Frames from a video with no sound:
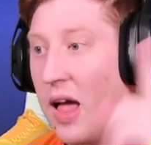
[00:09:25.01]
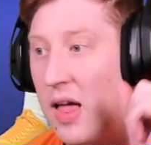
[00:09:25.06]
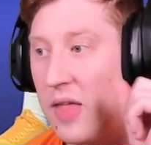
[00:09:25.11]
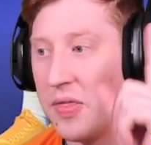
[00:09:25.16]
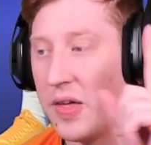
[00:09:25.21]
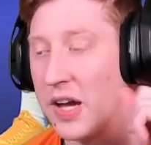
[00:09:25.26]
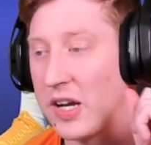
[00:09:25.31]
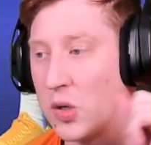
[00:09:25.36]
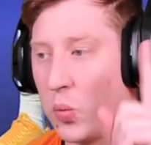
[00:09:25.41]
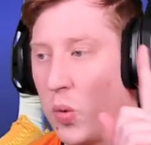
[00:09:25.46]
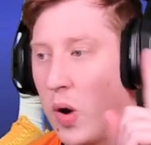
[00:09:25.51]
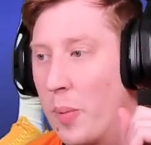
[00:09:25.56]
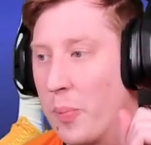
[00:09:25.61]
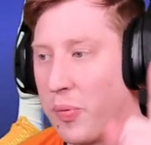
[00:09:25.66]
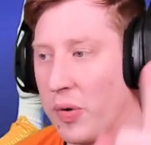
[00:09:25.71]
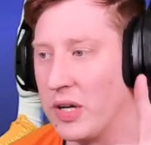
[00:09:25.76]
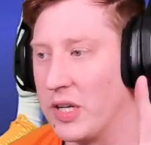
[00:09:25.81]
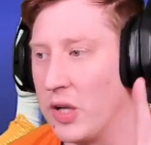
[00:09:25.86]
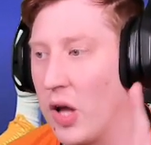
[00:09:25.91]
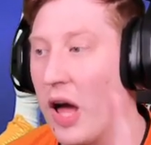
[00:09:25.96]
That could work
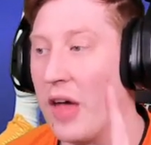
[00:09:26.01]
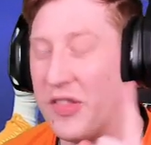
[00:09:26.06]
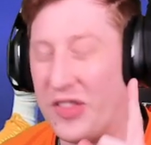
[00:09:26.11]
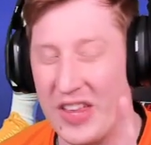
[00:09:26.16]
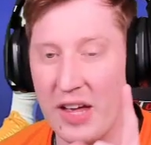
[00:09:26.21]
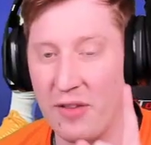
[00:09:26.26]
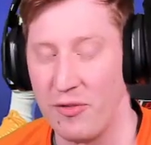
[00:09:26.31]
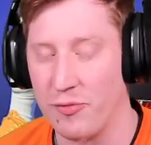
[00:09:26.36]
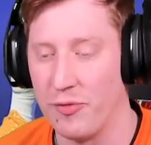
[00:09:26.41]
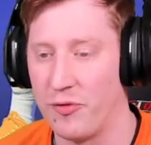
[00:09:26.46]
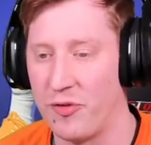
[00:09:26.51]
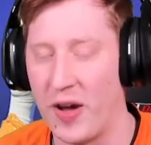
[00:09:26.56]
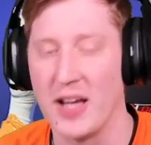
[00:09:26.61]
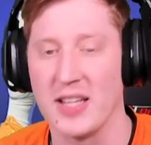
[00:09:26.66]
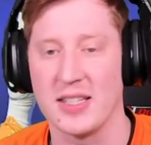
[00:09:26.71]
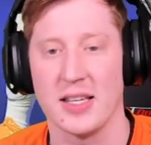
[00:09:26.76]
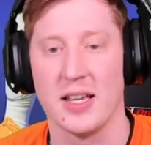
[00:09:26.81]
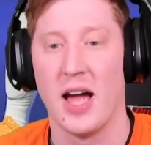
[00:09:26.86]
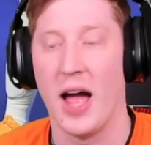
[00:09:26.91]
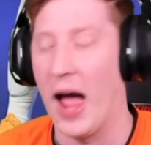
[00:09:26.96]
brilliantly. In
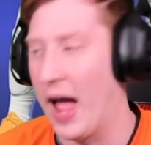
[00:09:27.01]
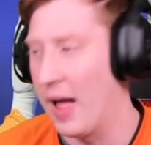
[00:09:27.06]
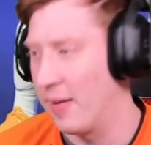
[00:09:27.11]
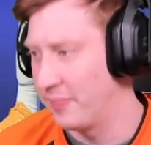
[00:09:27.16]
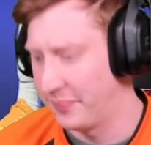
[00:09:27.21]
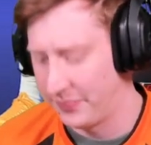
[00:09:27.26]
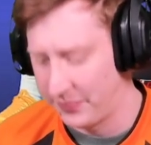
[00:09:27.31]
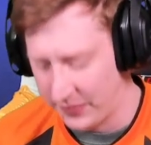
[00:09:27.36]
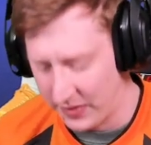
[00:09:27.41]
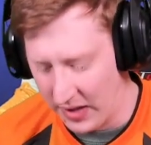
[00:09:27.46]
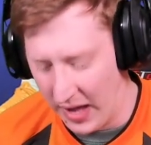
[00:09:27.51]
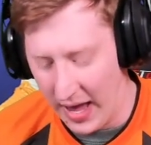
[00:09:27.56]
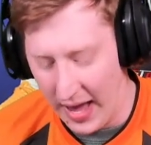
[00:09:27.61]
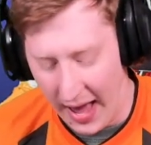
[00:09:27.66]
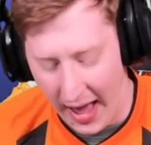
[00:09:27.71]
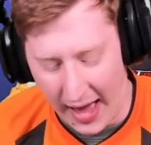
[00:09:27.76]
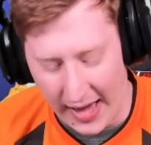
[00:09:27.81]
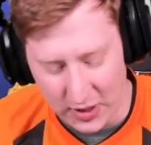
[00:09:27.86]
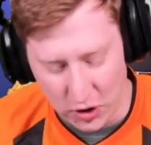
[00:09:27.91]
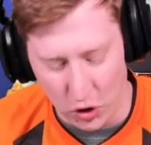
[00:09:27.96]
fact,
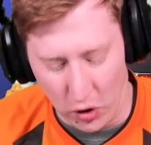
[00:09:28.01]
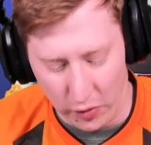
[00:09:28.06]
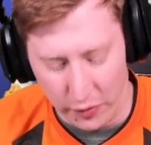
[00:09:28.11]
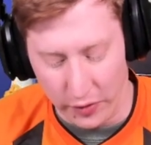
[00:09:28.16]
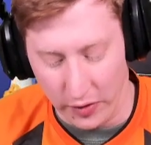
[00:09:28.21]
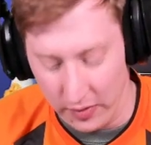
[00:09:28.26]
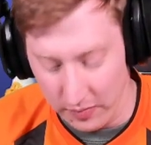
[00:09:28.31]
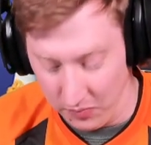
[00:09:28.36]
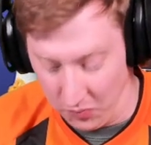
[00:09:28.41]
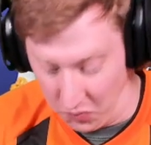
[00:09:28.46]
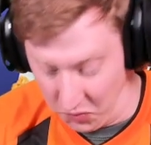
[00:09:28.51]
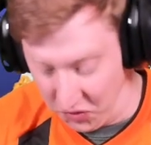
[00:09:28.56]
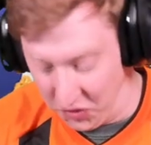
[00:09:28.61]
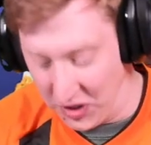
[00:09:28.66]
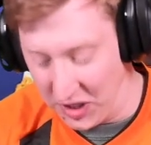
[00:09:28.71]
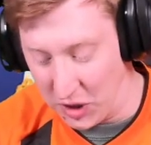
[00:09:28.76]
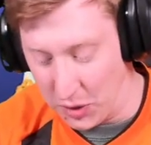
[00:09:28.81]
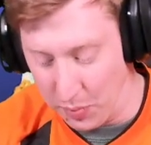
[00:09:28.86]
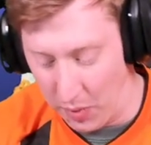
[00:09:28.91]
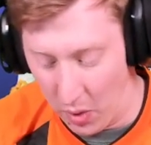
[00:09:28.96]
as of
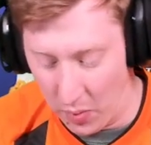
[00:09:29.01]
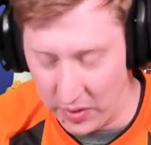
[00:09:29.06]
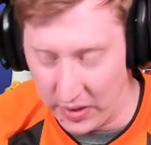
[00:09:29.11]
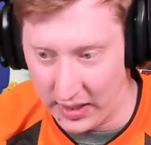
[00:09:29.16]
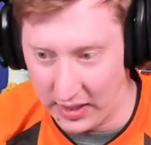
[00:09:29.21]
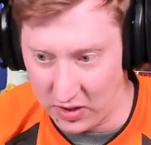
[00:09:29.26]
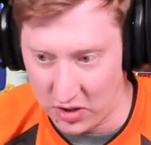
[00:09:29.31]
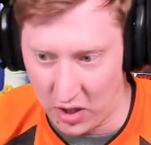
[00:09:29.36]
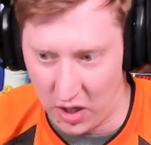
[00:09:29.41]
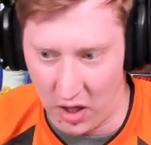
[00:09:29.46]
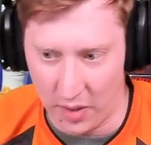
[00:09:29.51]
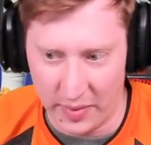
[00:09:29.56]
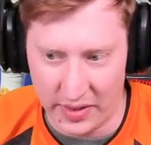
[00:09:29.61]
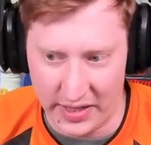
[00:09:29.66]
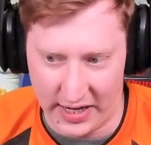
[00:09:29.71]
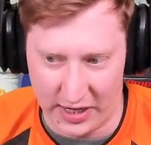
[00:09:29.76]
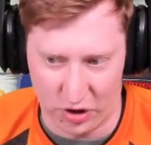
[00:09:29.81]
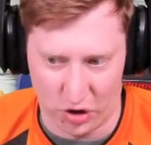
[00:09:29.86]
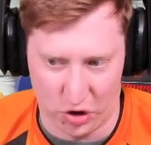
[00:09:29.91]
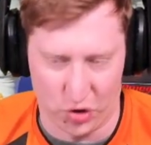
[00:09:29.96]
this moment in time in
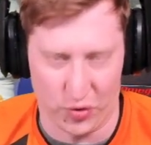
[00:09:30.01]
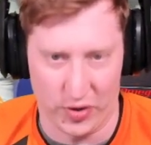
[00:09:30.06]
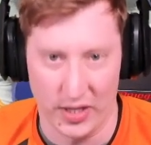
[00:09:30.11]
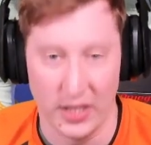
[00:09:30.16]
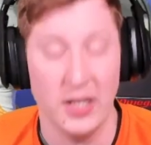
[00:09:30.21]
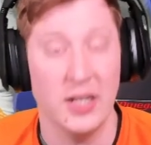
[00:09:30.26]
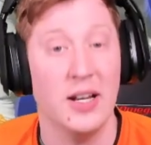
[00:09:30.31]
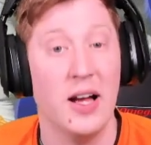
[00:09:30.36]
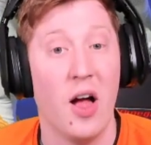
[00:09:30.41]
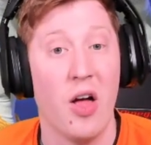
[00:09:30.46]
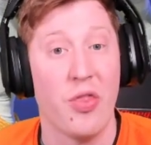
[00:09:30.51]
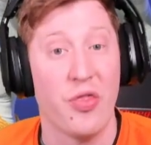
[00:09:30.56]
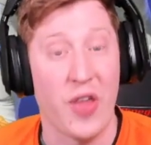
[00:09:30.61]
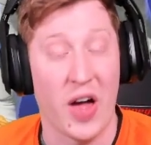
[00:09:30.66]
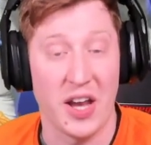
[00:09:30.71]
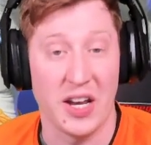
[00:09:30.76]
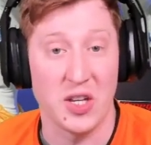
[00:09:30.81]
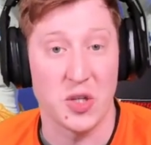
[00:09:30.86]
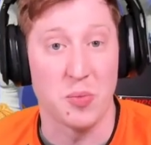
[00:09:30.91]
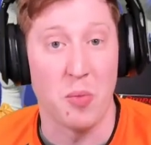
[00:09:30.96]
history,
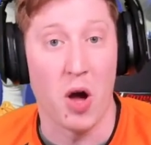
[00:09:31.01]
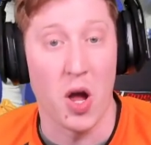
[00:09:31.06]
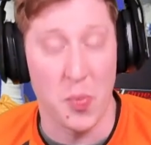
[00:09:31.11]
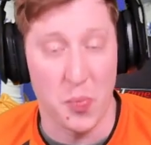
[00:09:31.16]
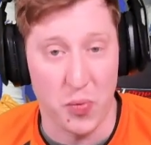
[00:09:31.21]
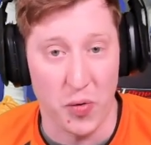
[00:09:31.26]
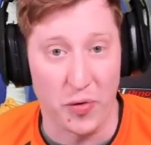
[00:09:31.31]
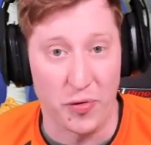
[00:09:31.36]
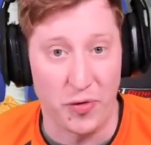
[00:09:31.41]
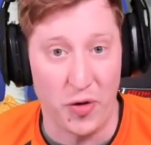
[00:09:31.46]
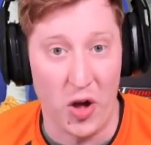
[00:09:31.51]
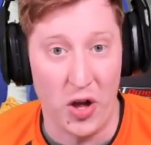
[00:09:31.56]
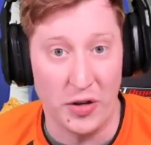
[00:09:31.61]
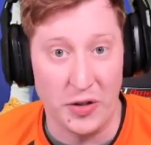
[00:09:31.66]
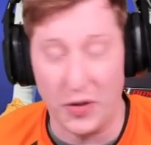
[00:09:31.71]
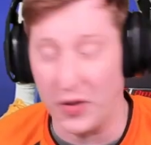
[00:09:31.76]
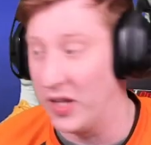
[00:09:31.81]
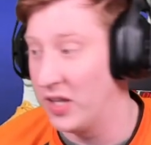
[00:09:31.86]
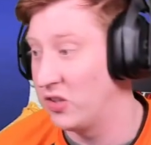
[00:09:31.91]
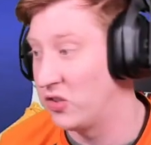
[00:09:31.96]
that is my preferred
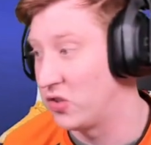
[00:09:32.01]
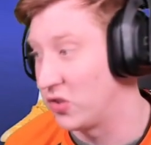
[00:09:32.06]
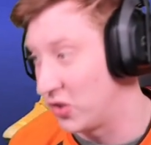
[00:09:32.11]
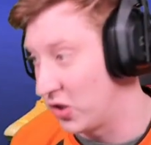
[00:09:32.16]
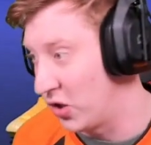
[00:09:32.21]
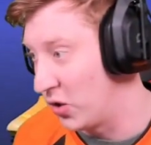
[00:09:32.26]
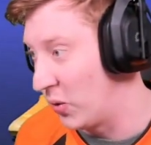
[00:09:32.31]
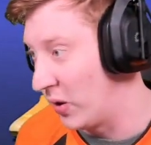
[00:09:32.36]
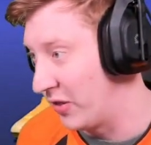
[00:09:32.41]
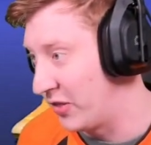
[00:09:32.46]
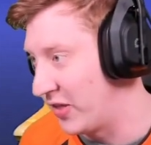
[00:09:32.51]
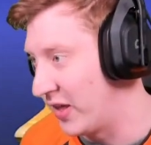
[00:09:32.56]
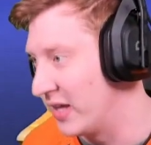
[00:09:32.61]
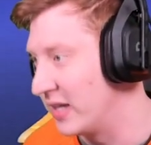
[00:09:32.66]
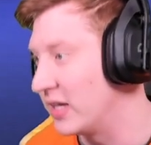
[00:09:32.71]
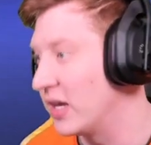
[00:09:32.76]
thing to do, I think,